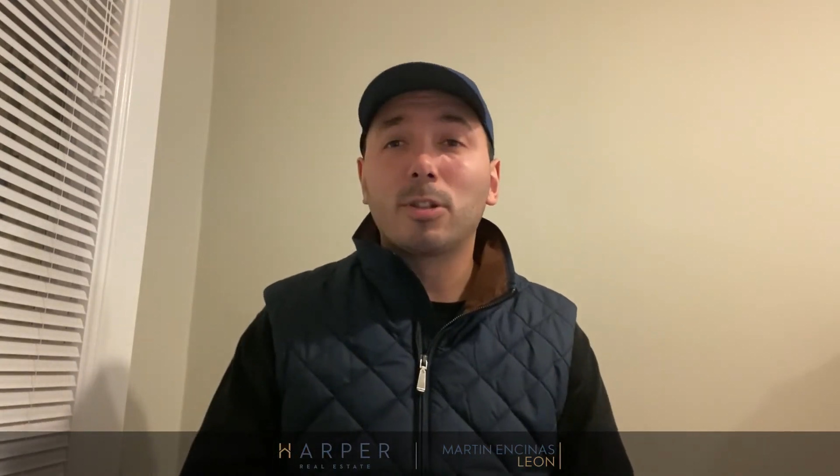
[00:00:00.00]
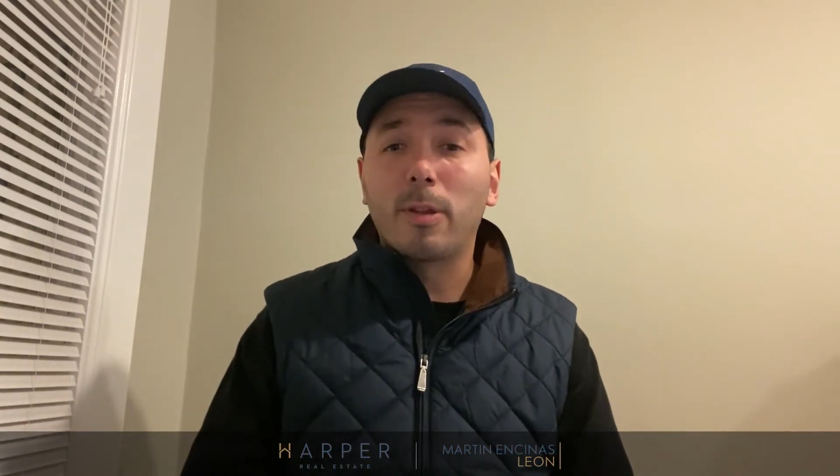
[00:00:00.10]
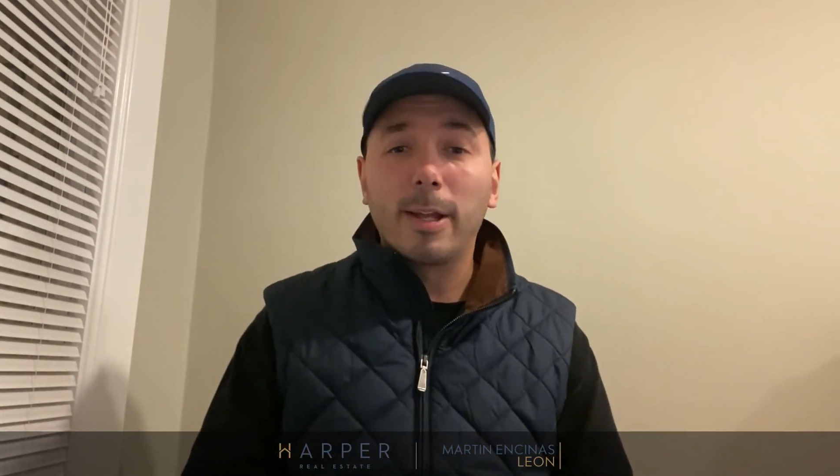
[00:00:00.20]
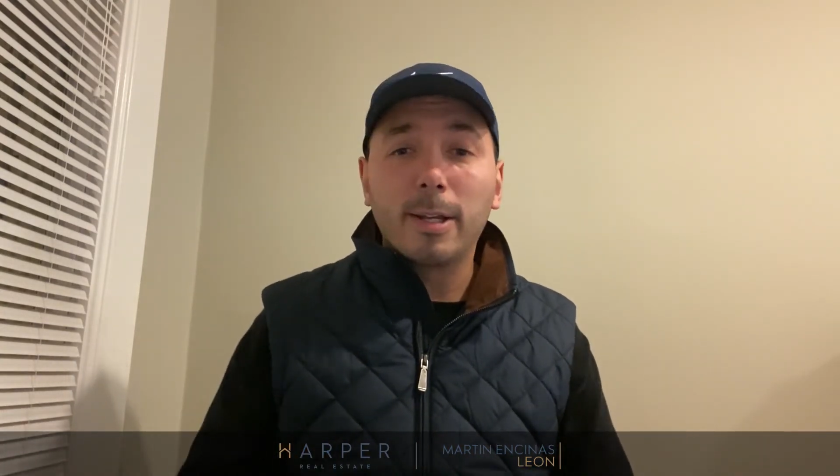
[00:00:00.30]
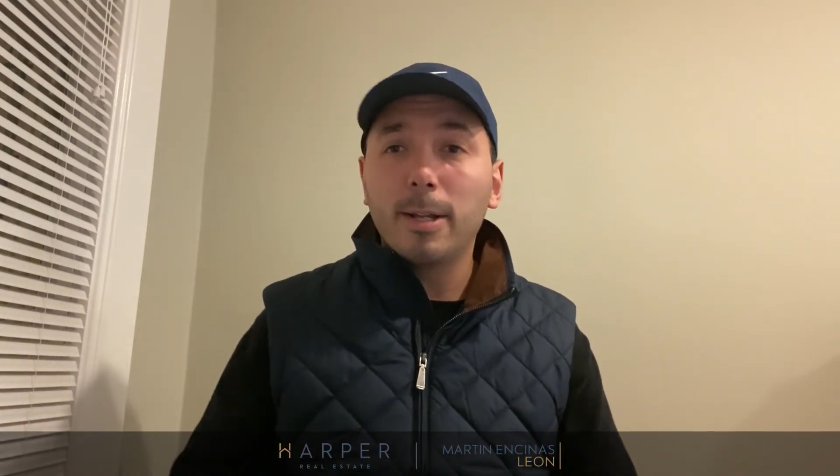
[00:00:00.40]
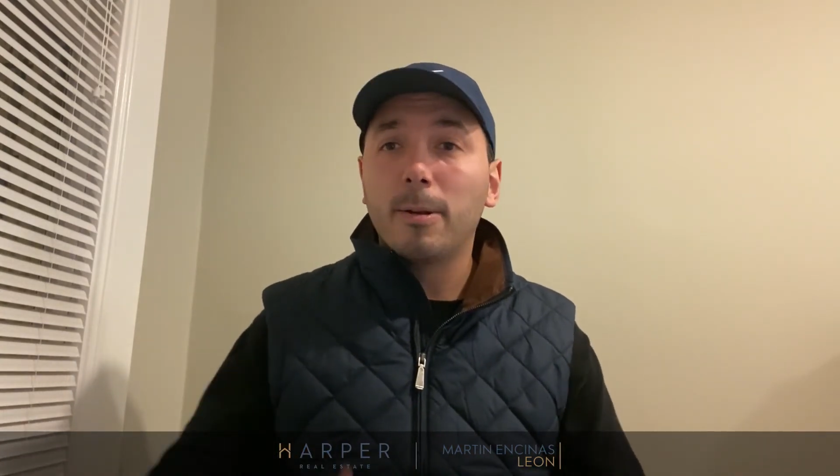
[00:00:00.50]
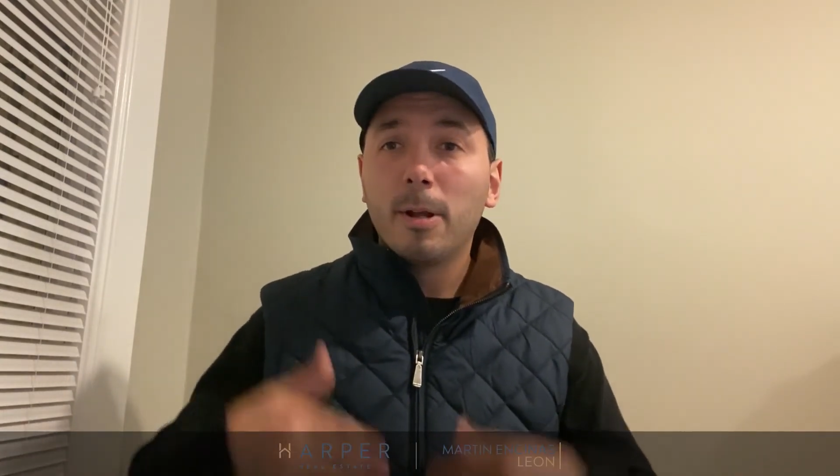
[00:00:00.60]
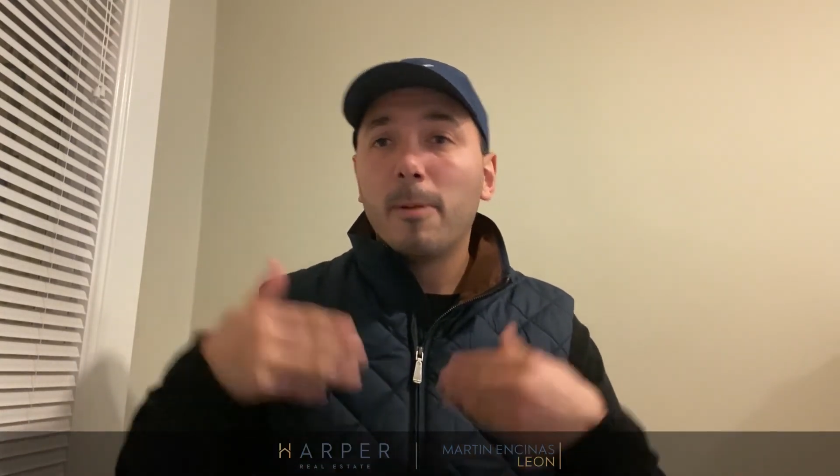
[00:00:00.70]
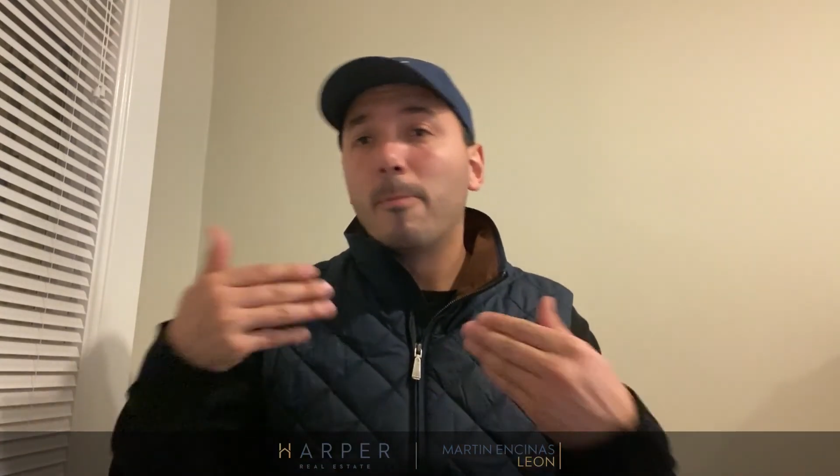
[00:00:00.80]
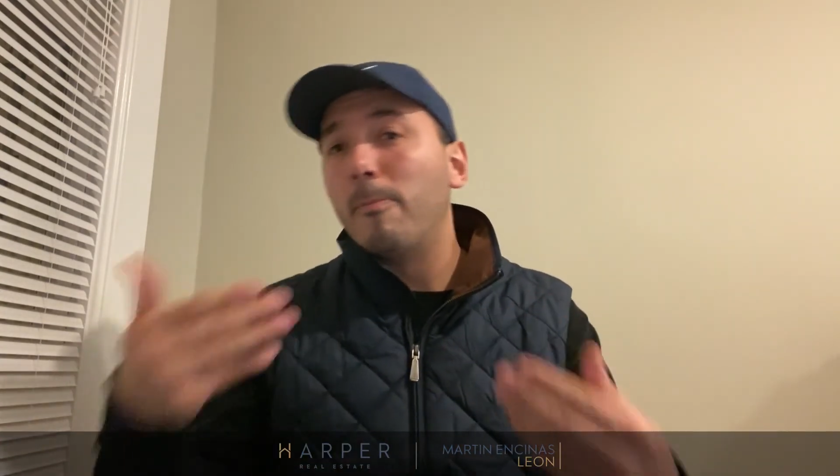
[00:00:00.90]
So they
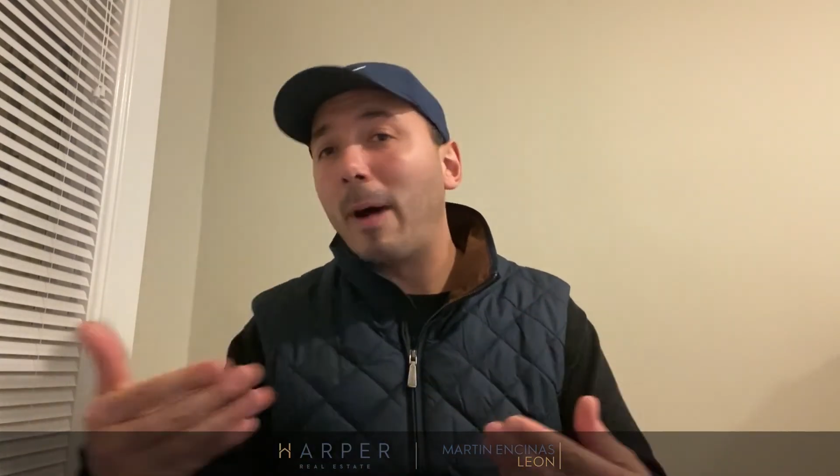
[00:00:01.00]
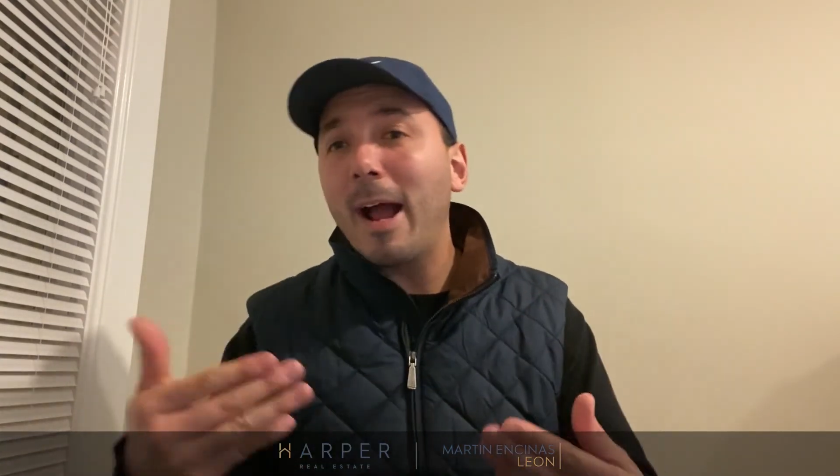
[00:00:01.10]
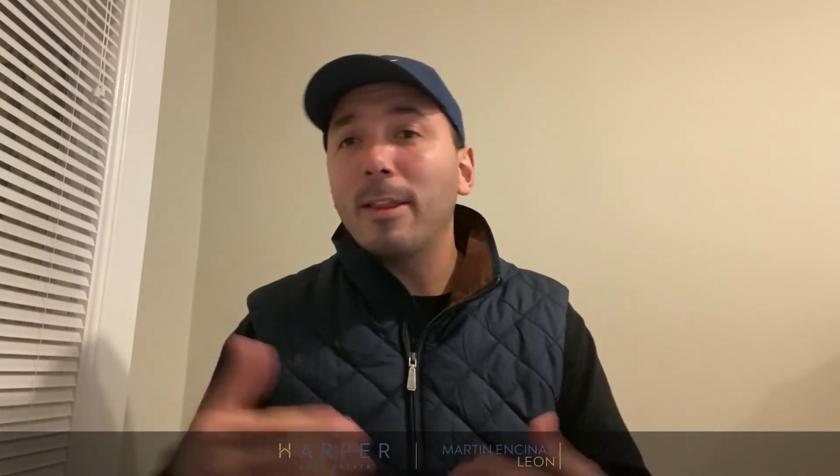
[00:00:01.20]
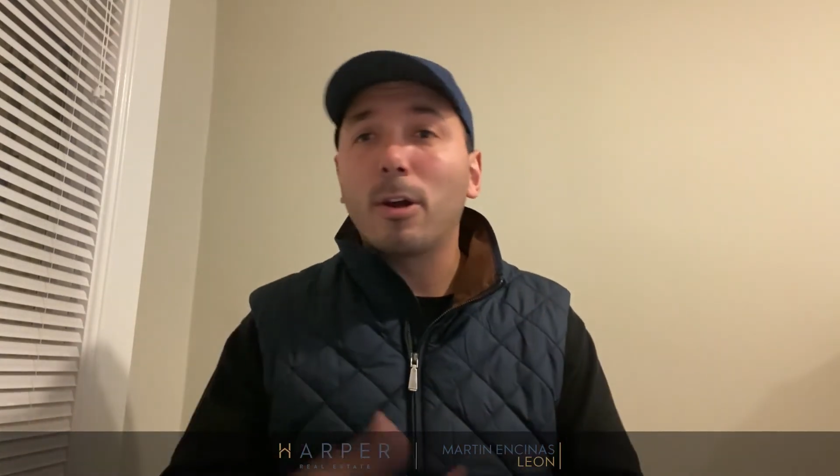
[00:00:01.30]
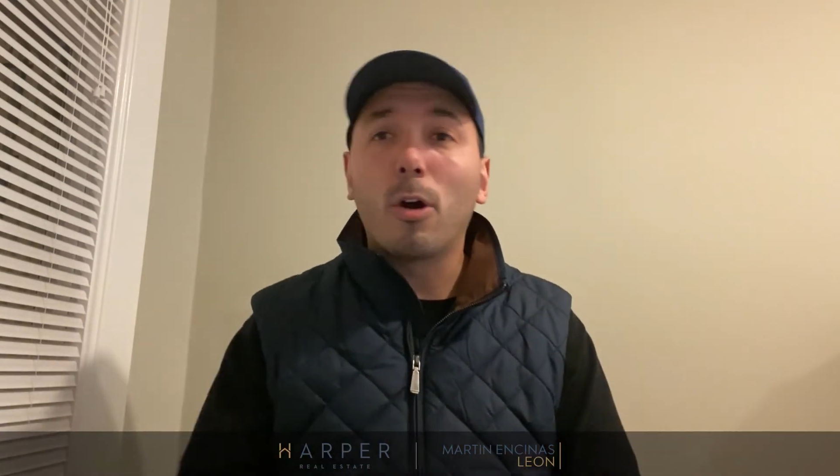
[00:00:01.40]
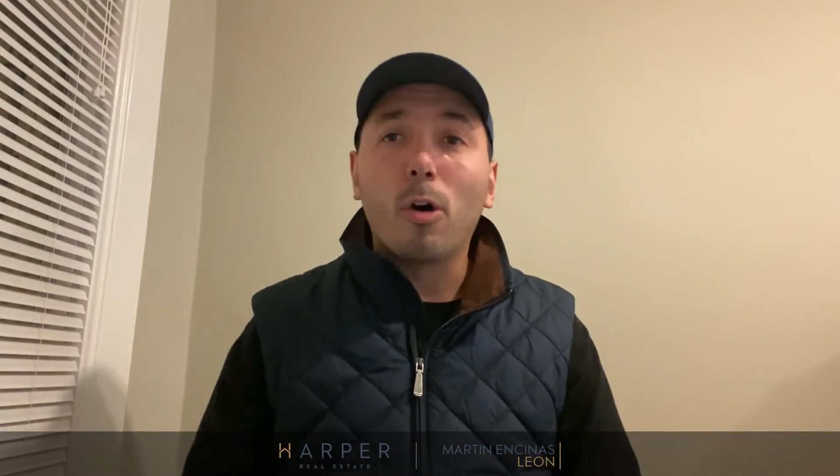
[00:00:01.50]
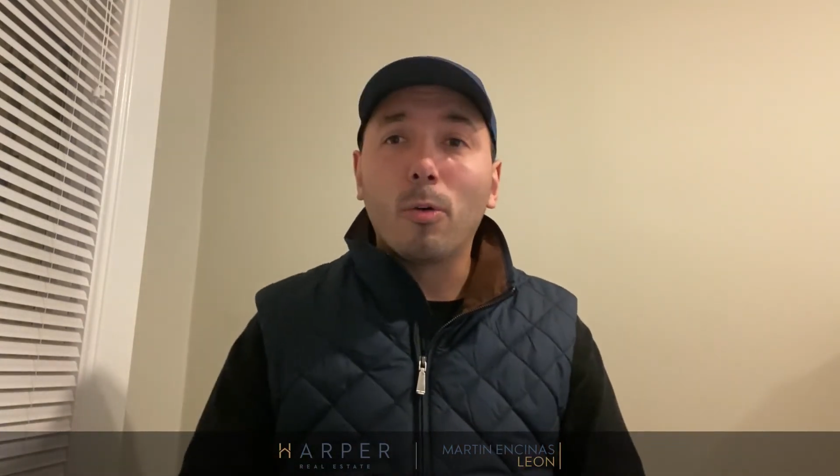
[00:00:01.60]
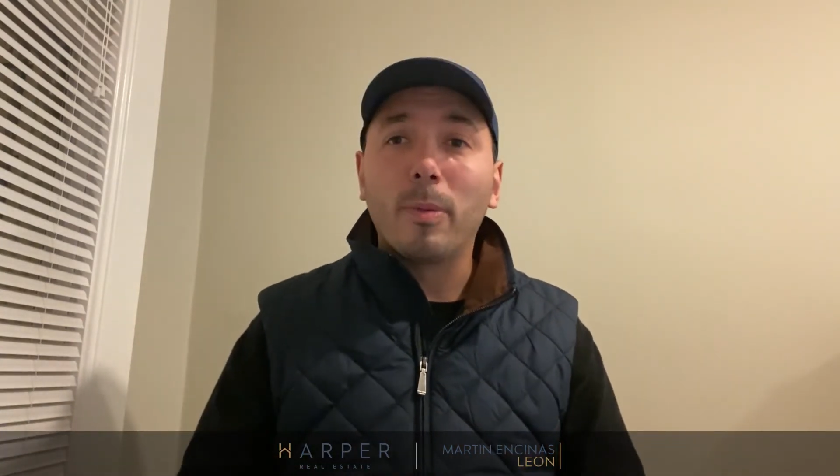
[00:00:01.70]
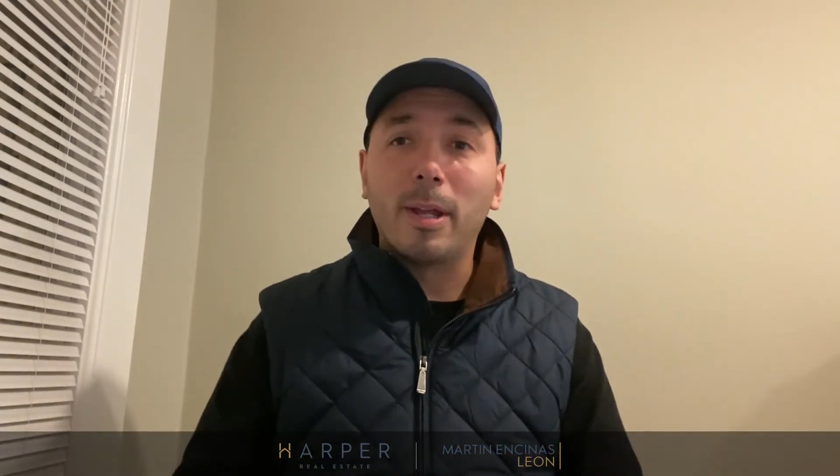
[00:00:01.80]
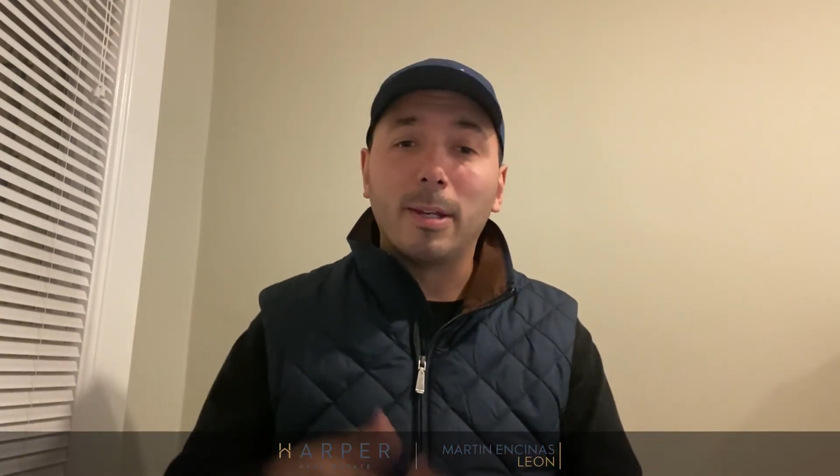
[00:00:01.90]
could buy their
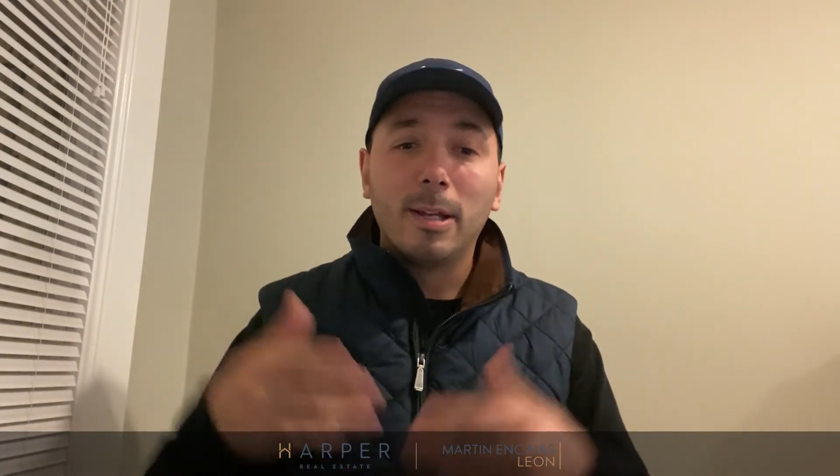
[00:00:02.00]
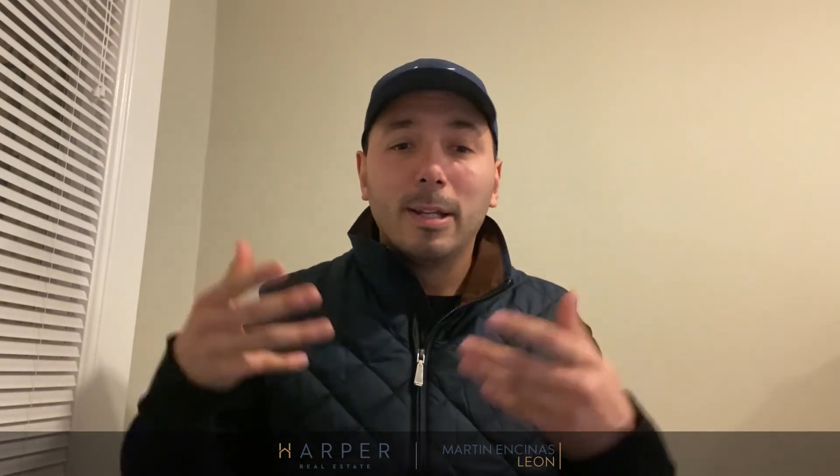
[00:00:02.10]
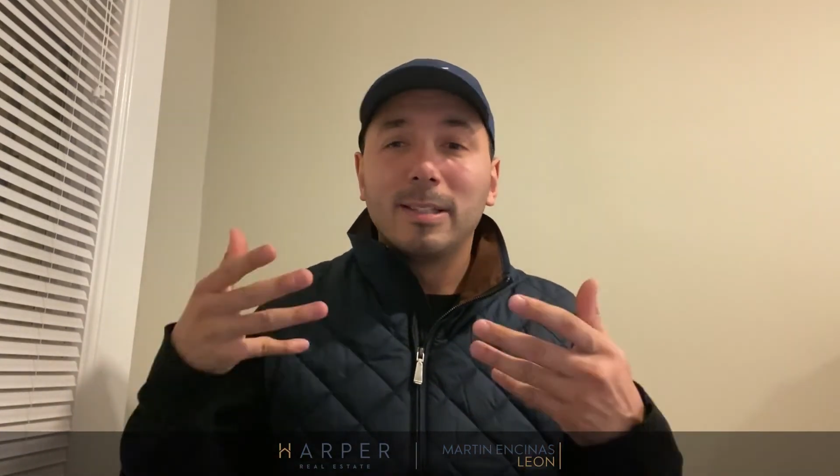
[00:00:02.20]
home and